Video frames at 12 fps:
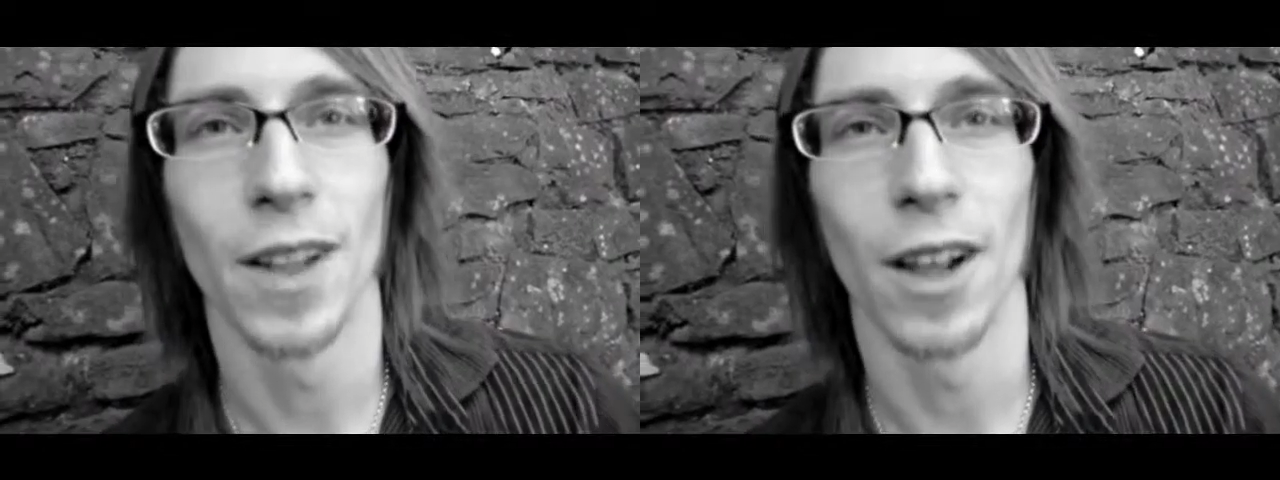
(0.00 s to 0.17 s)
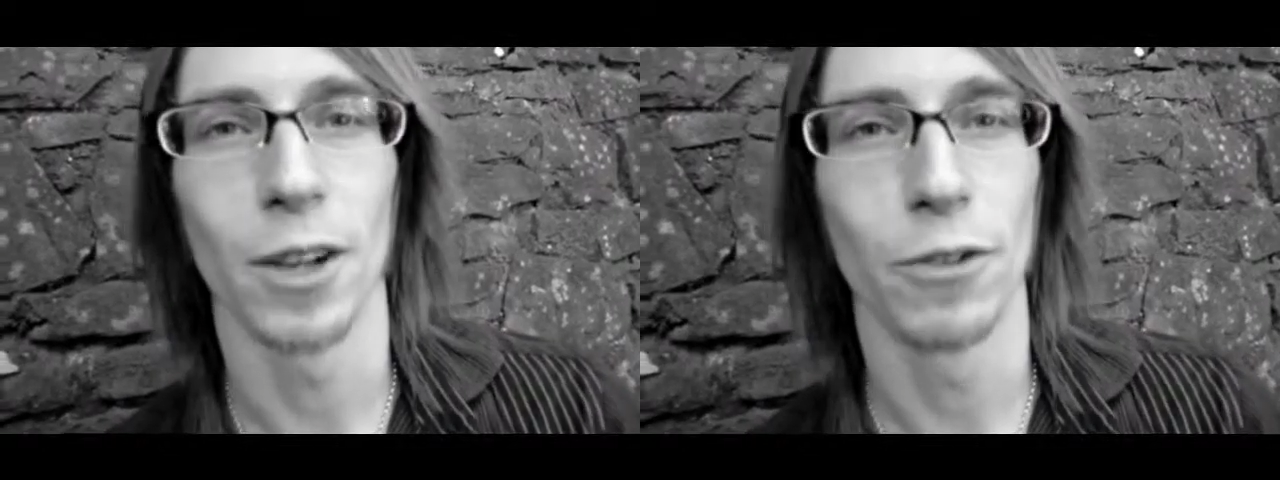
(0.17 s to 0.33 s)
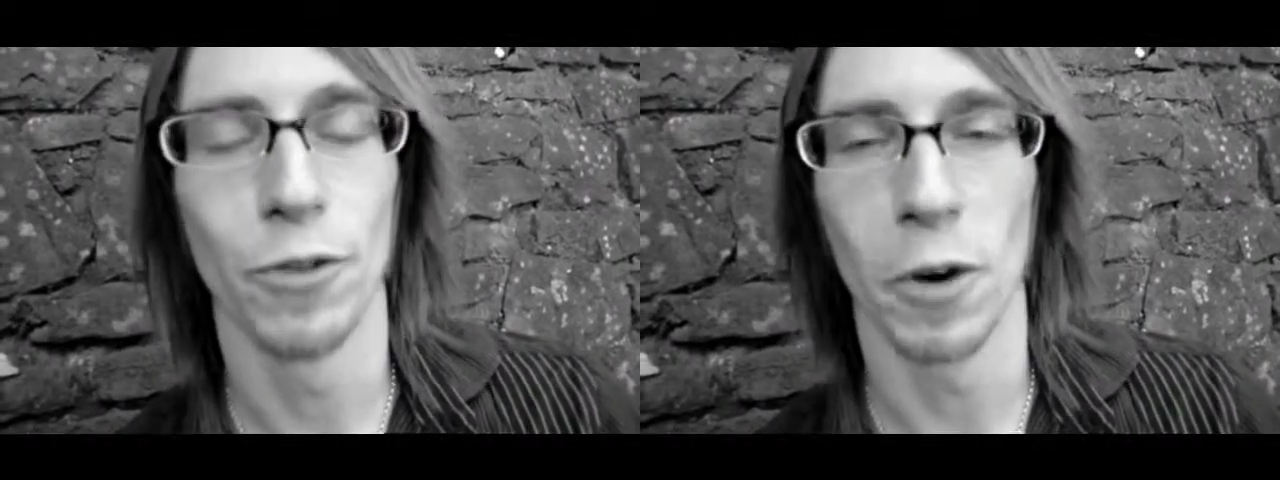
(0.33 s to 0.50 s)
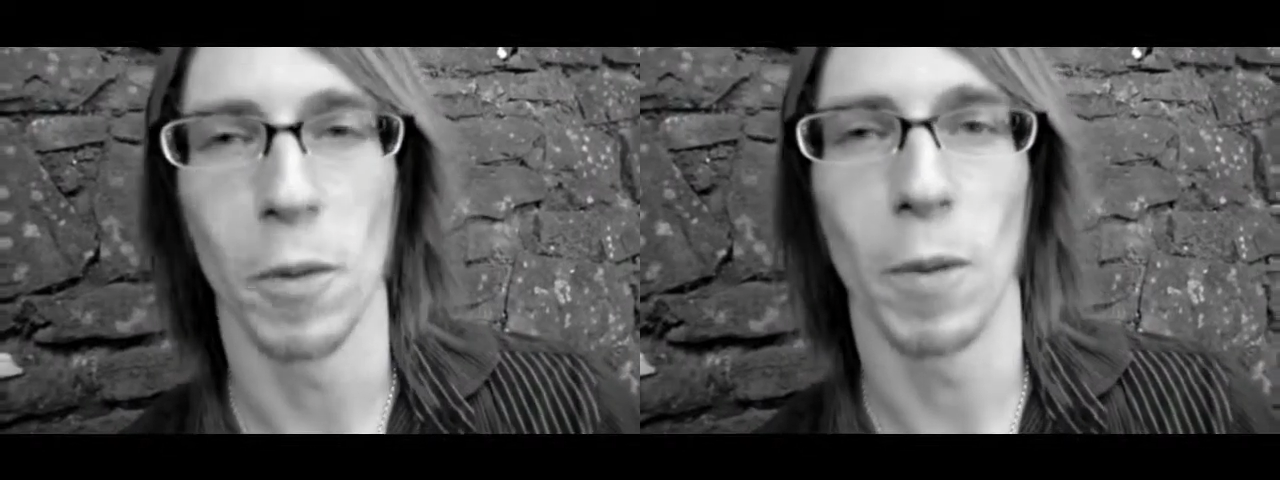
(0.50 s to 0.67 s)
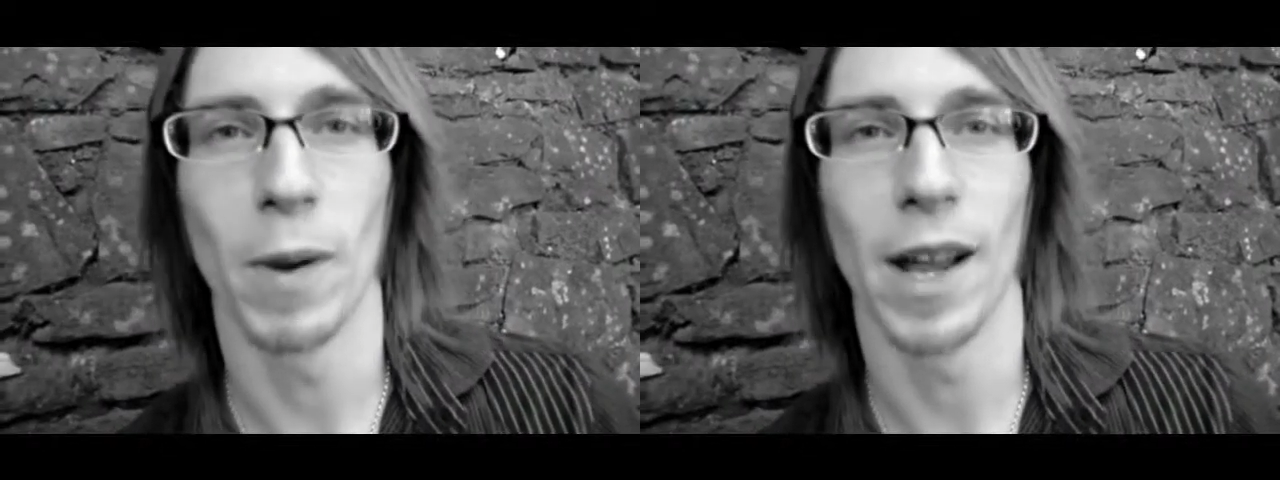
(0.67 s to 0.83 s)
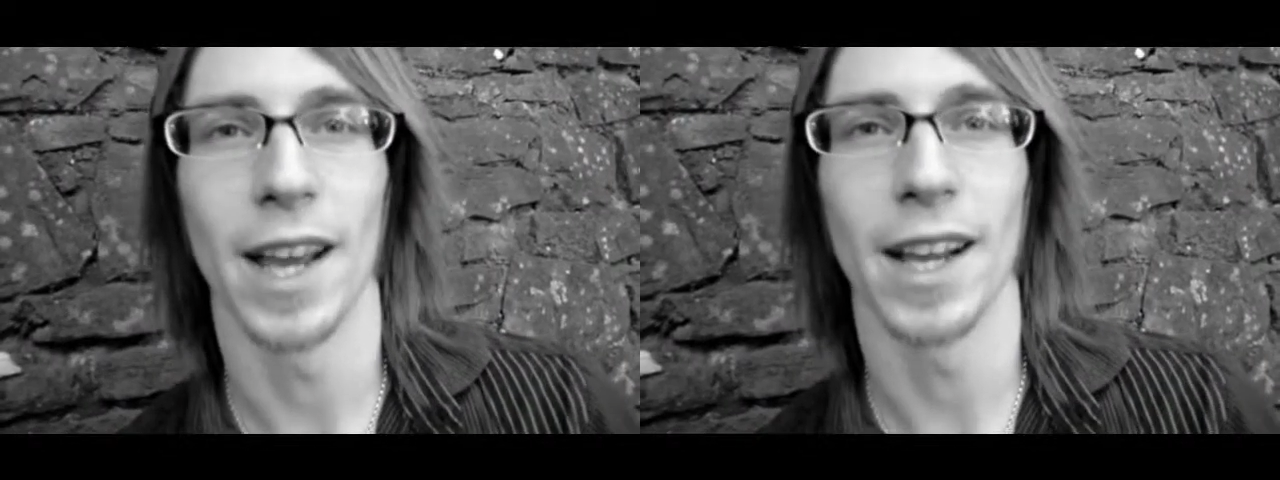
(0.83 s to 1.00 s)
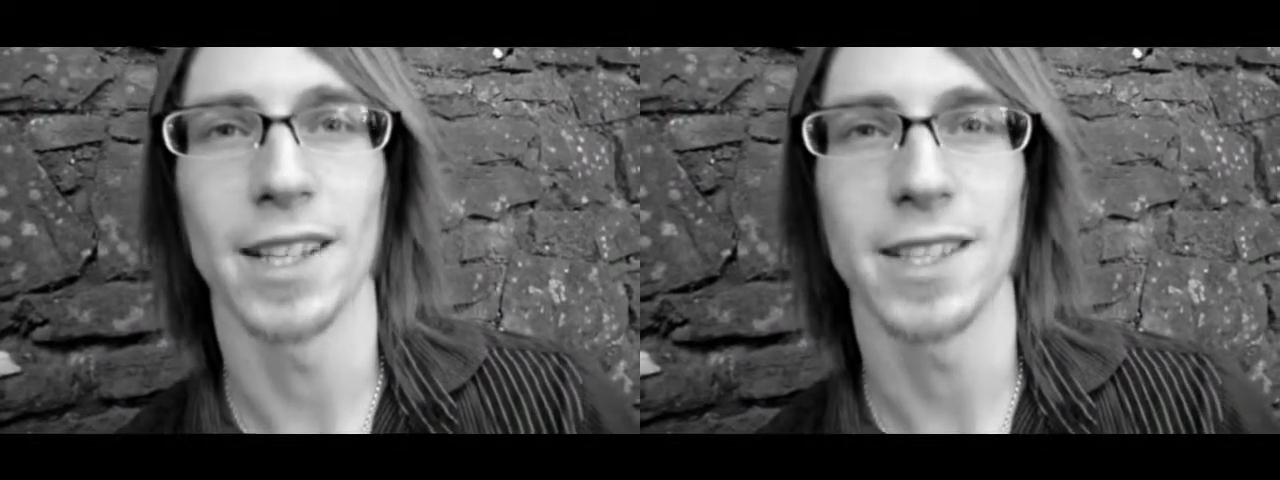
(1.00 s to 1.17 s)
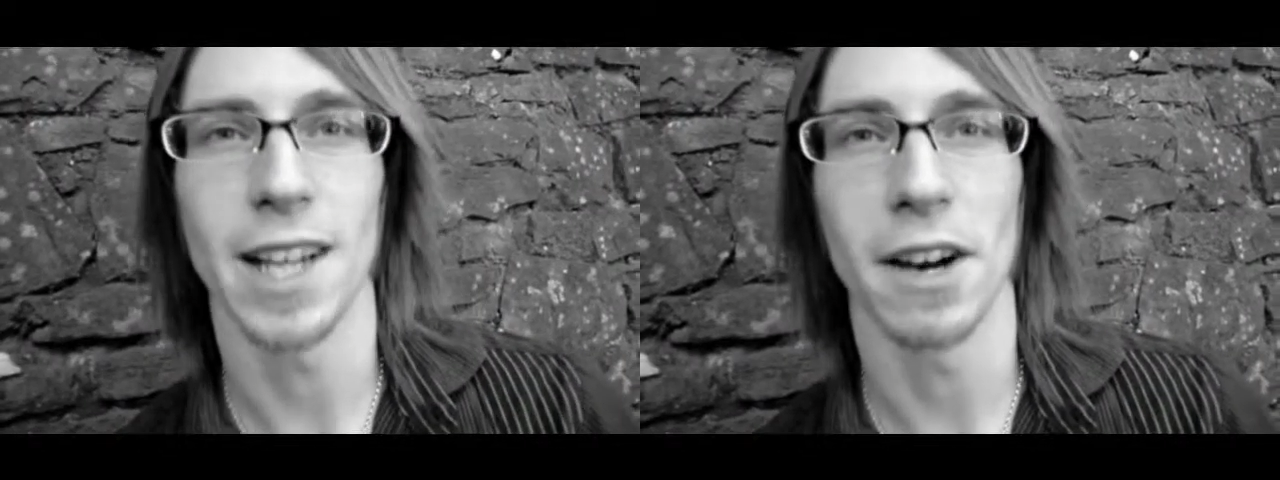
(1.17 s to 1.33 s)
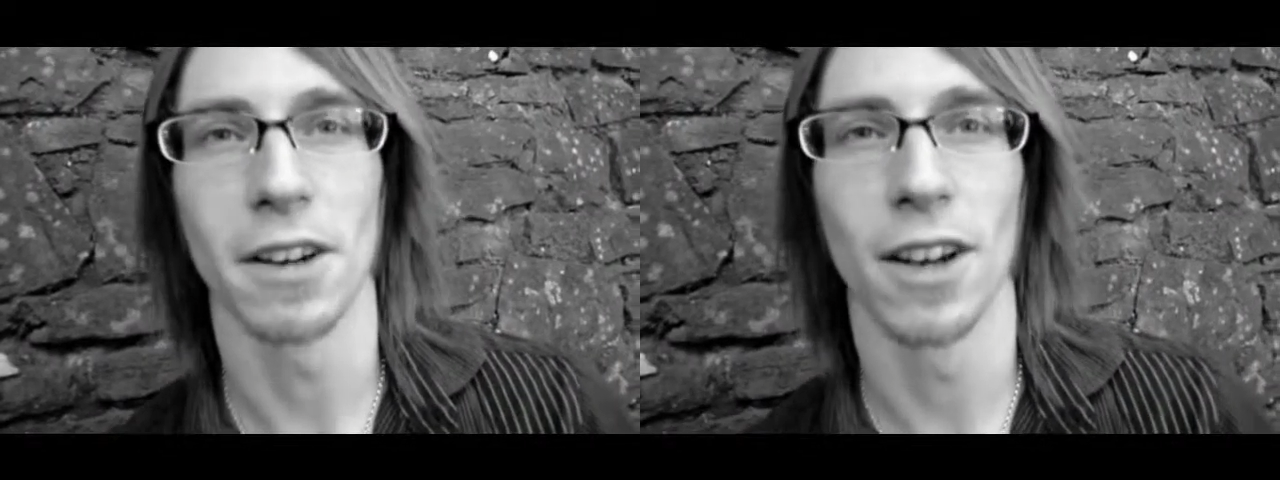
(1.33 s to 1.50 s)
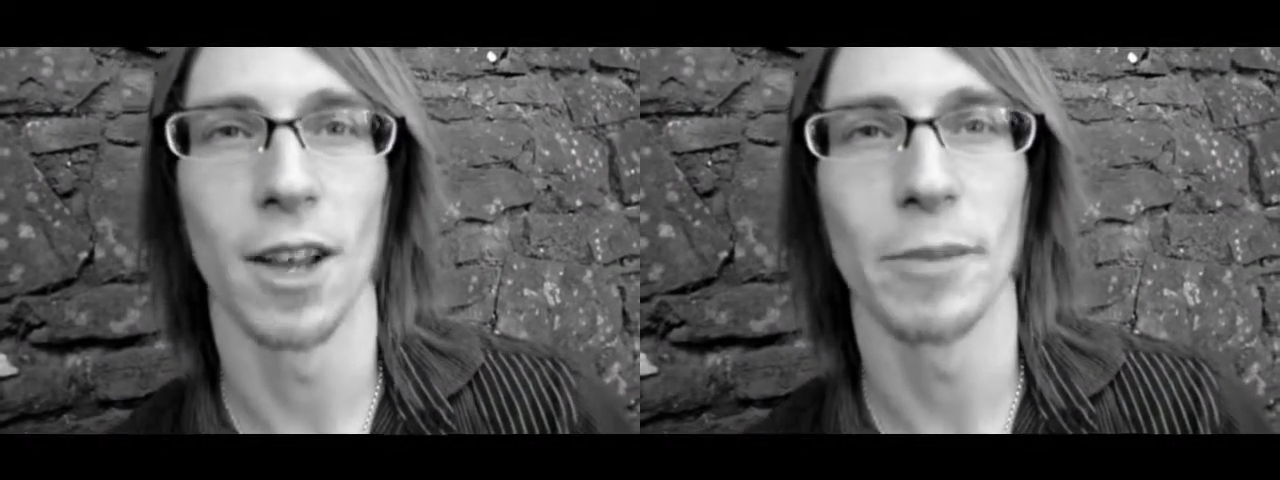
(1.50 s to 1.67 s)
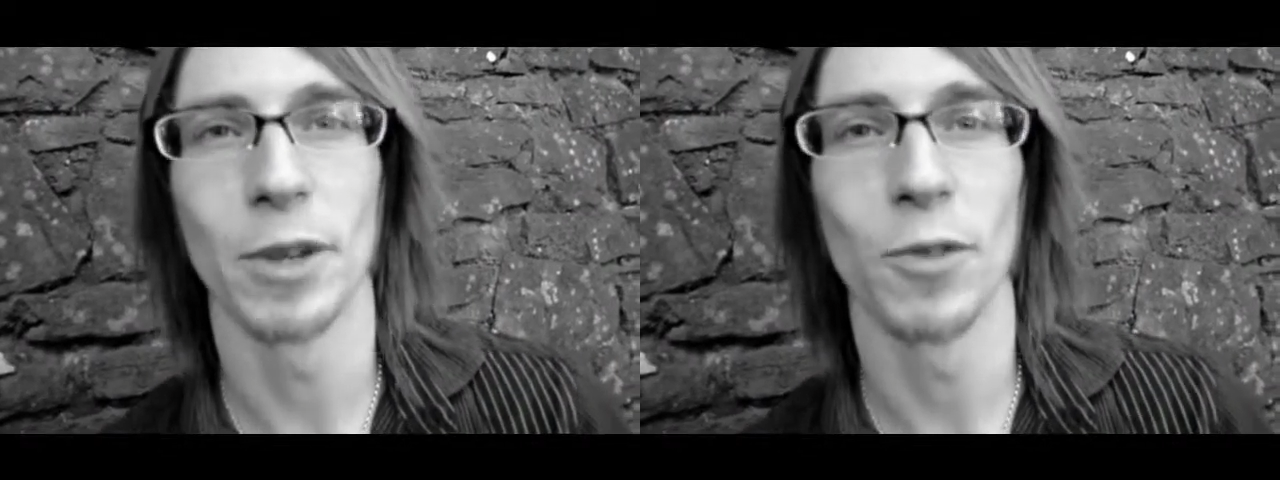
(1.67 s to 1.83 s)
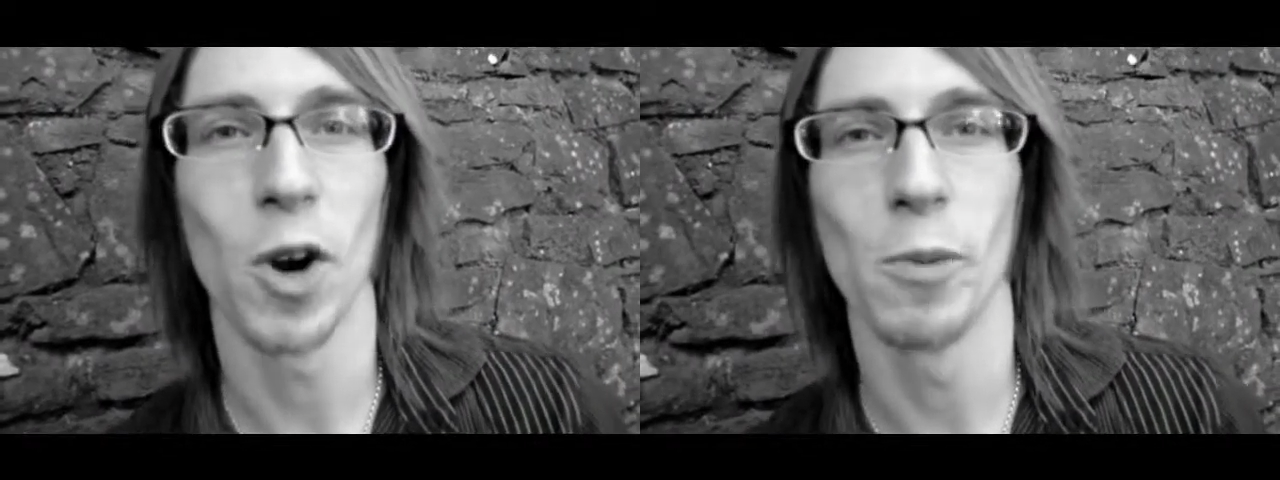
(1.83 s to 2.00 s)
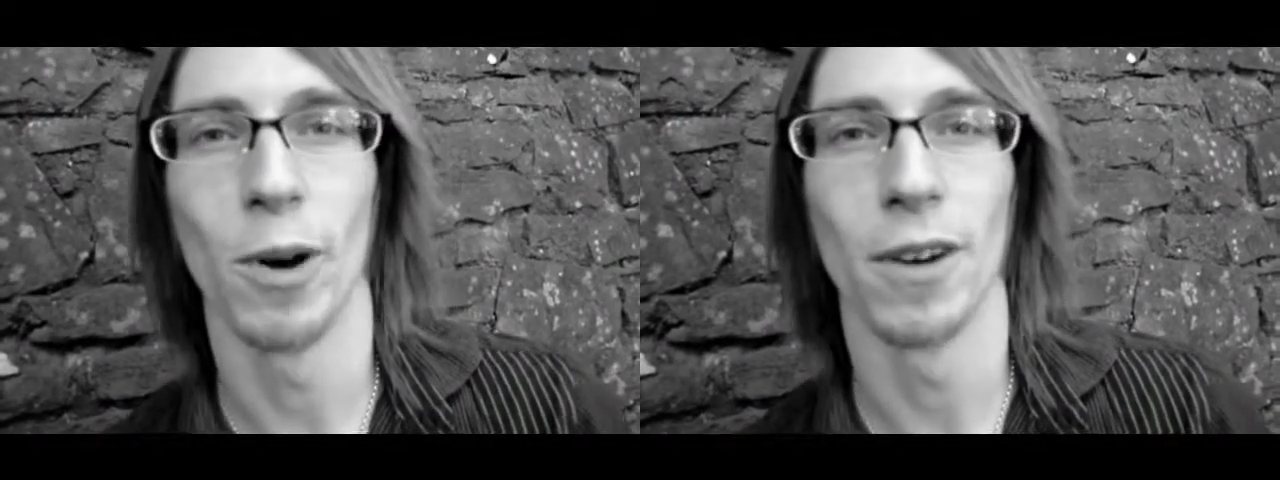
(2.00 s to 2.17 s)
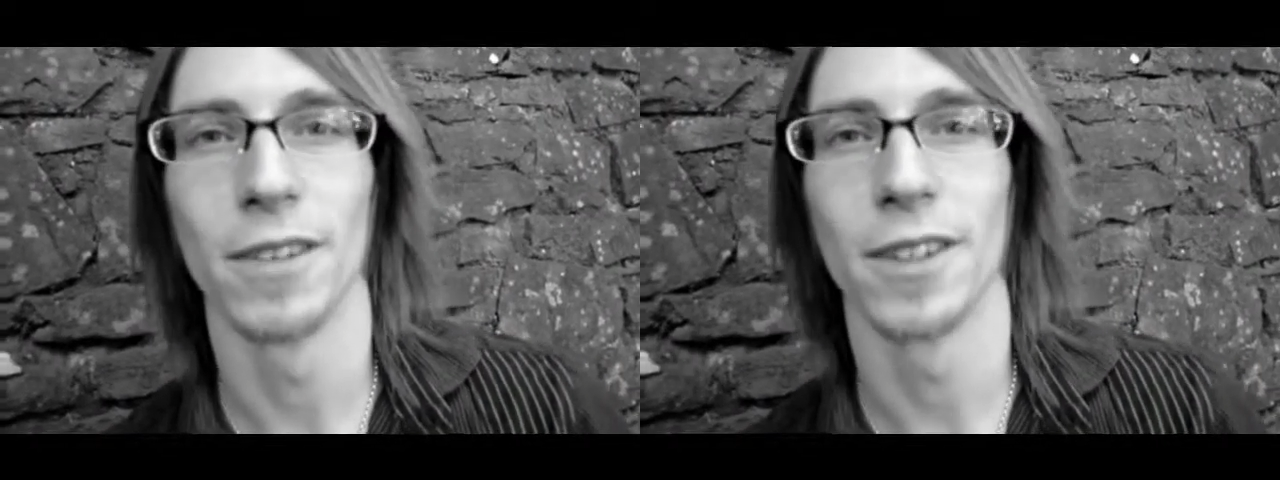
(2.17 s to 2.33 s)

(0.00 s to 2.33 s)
like football playing, stair climbing robot